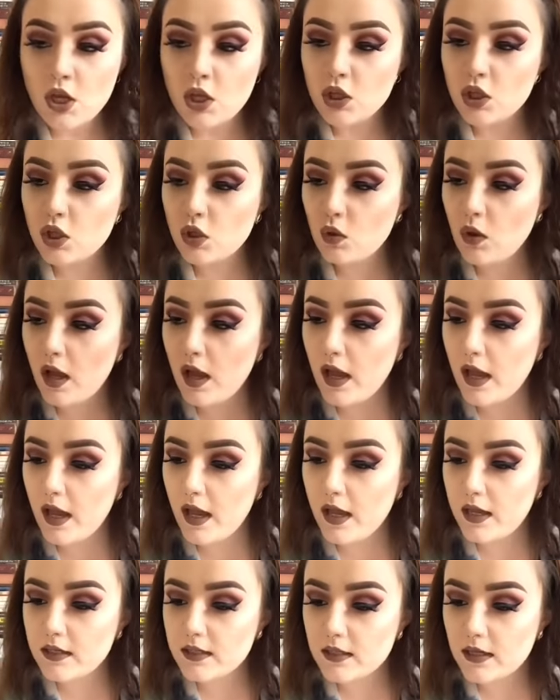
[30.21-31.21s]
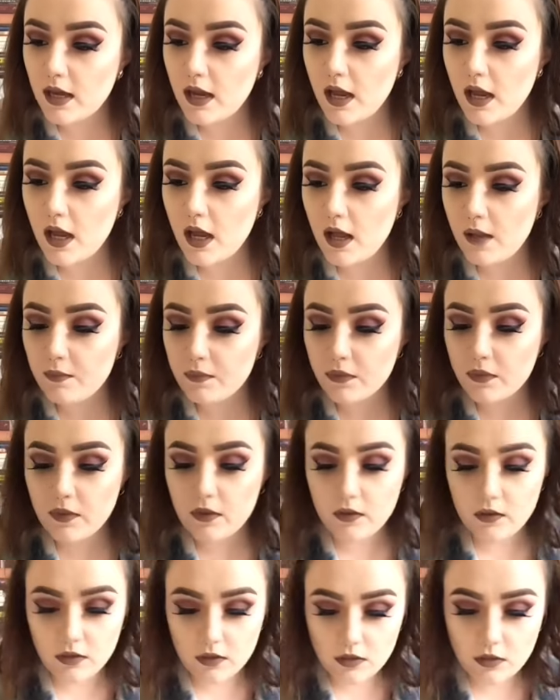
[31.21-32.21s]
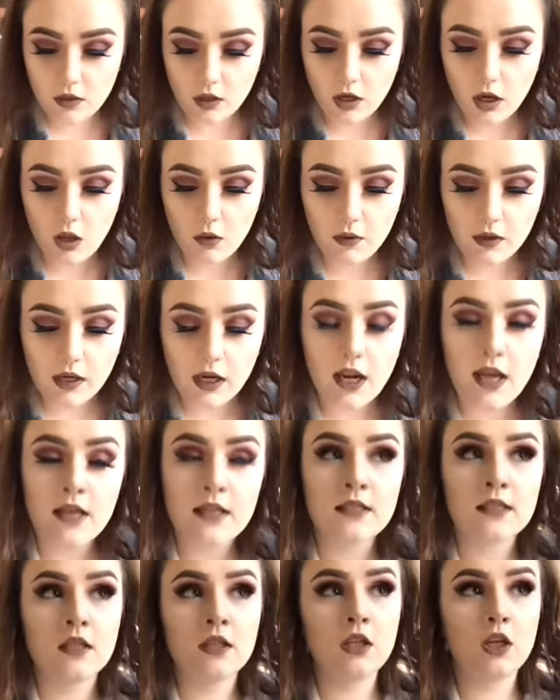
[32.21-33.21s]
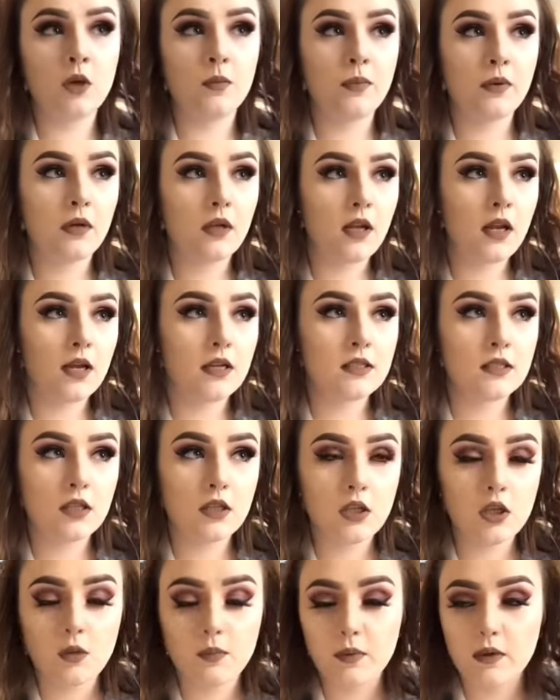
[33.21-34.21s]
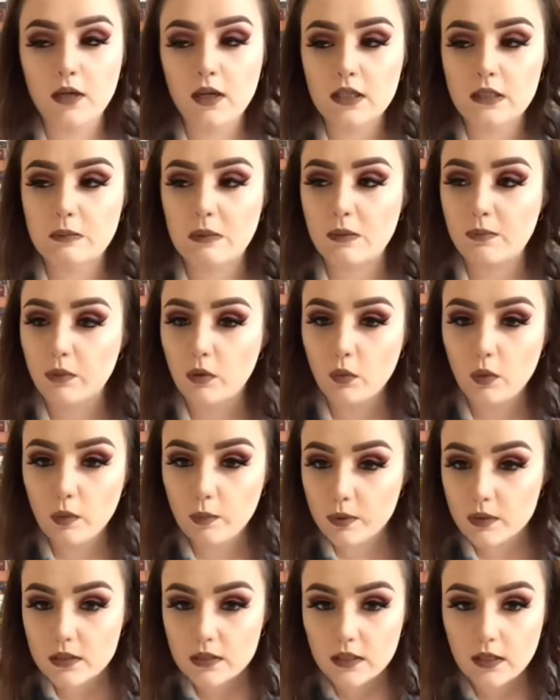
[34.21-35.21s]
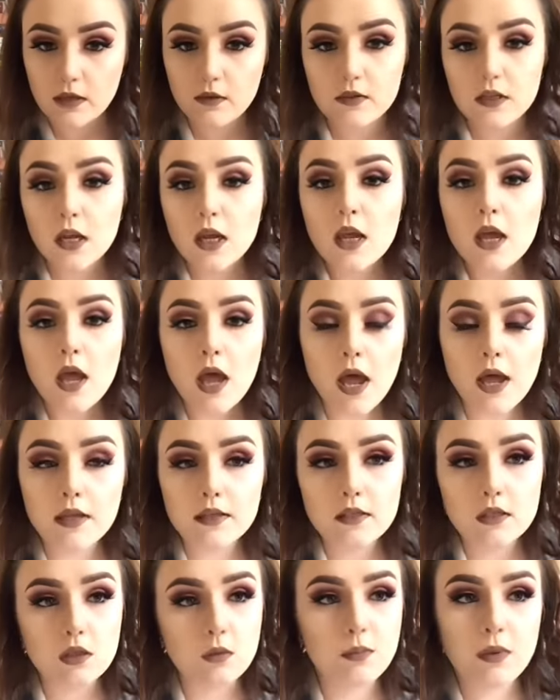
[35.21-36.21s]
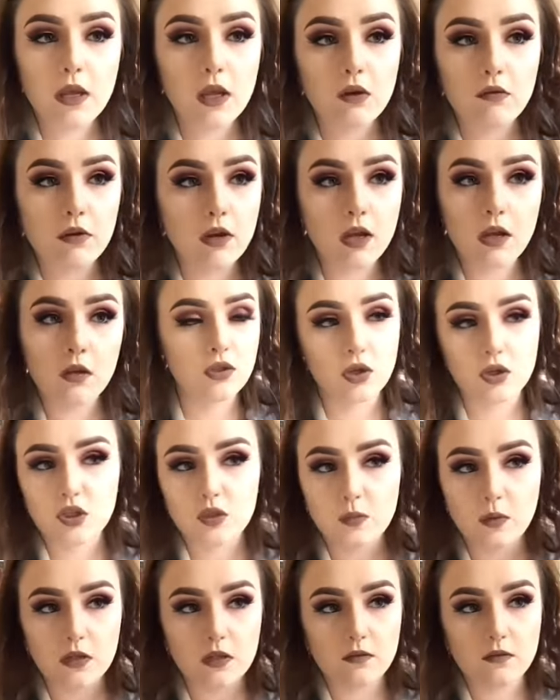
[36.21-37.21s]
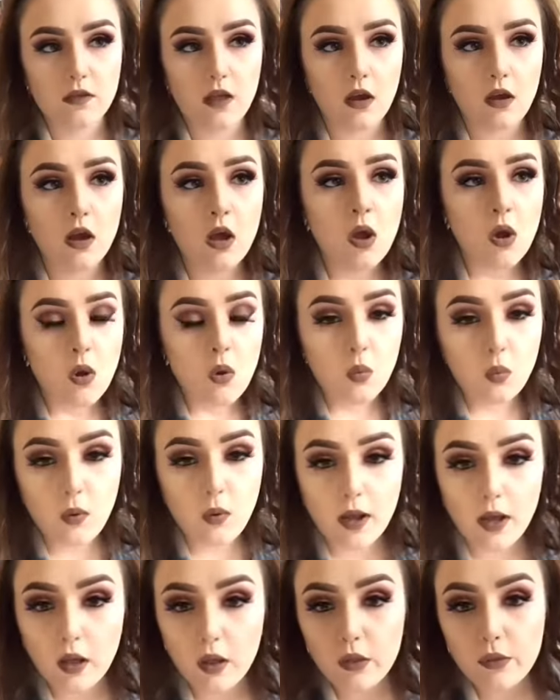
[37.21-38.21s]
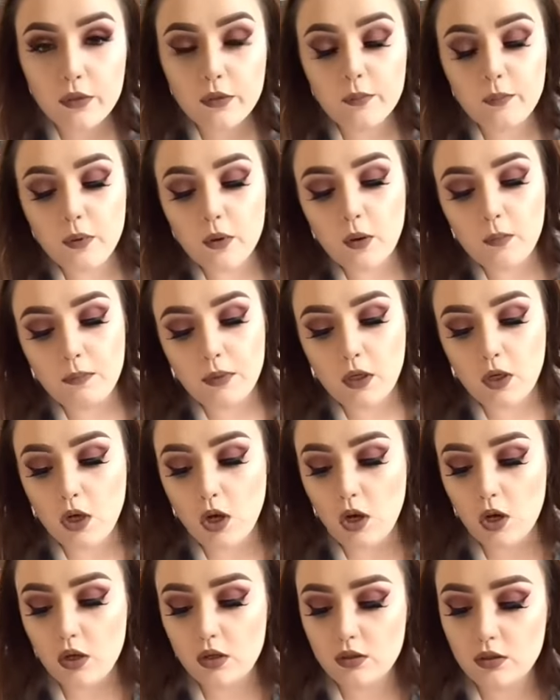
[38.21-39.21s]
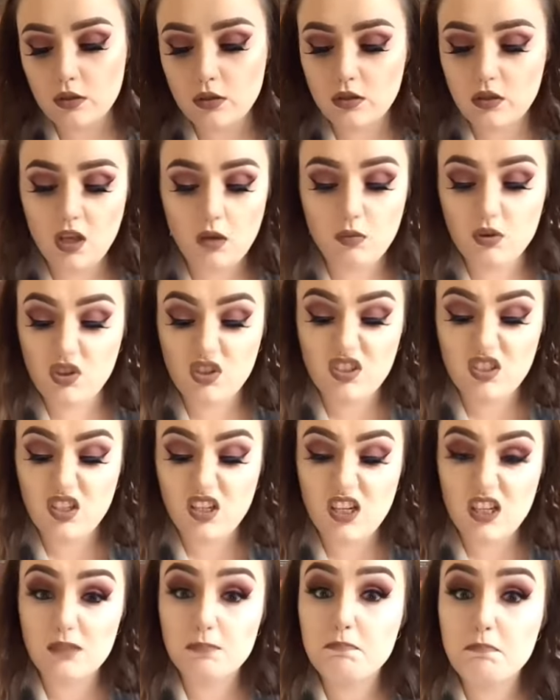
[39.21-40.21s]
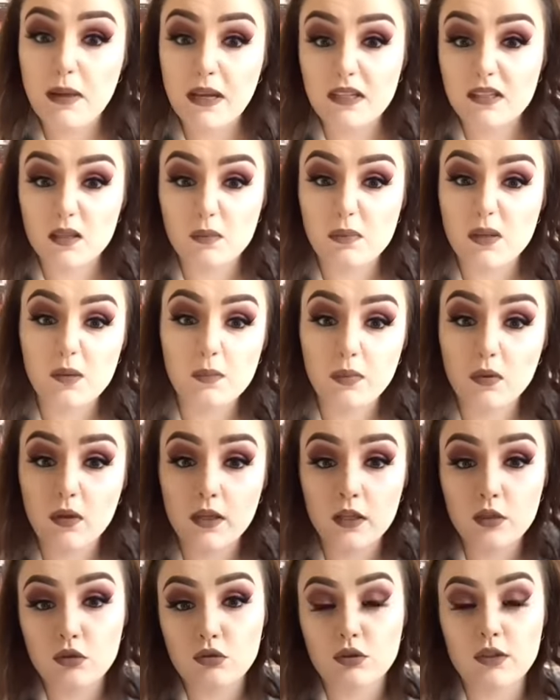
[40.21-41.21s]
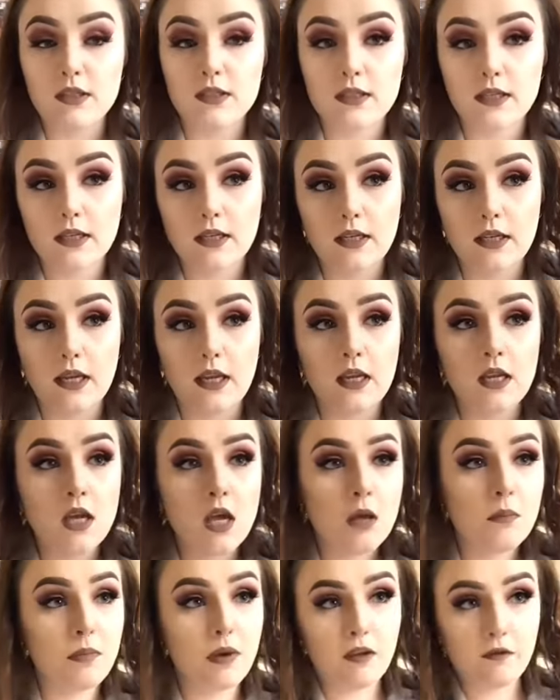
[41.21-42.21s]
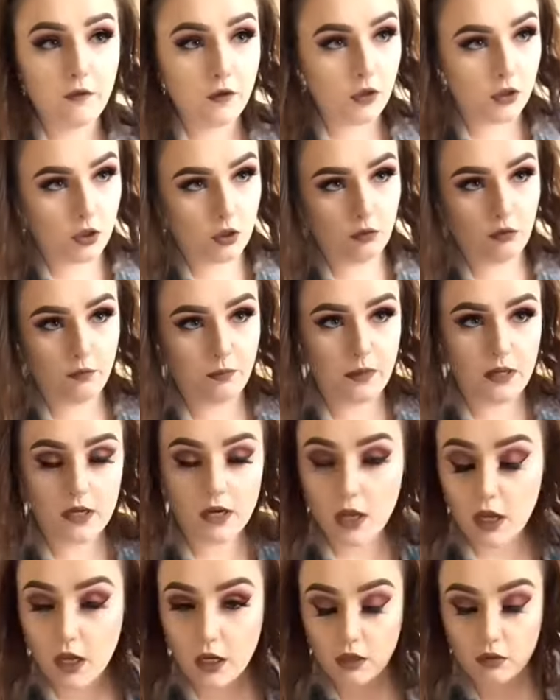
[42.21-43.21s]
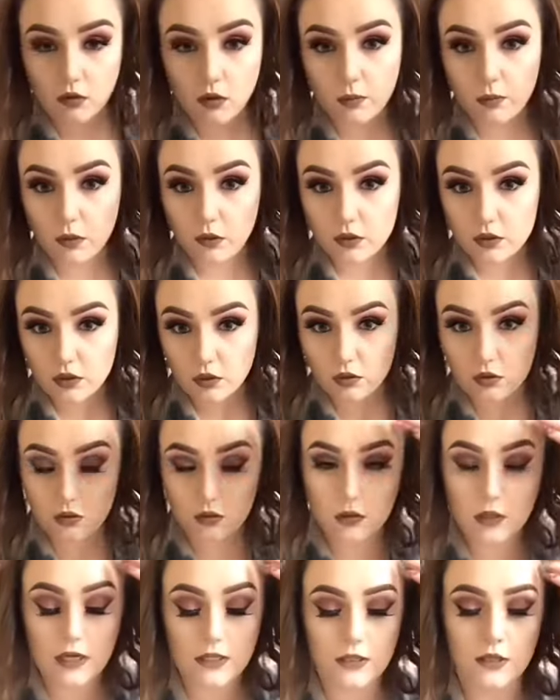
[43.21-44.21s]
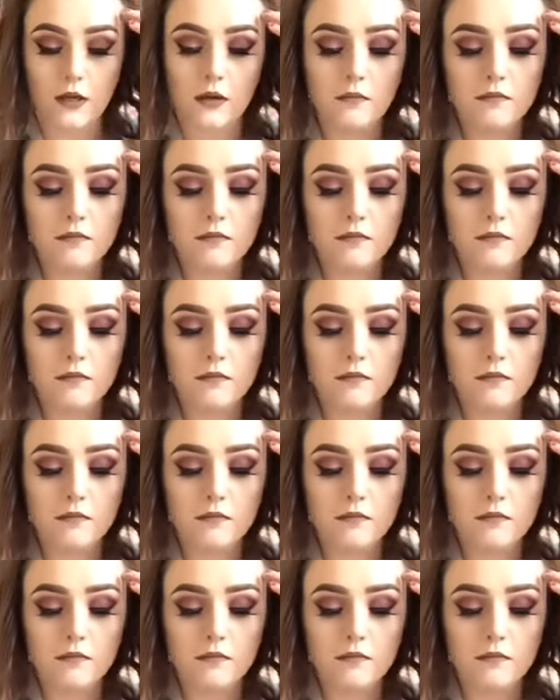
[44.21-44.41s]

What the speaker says: You had the lower class and the upper class, and the upper class people were perceived as superior, not just because of their wealth, but because they were just seen as better people intrinsically by virtue of being higher up on the social ladder.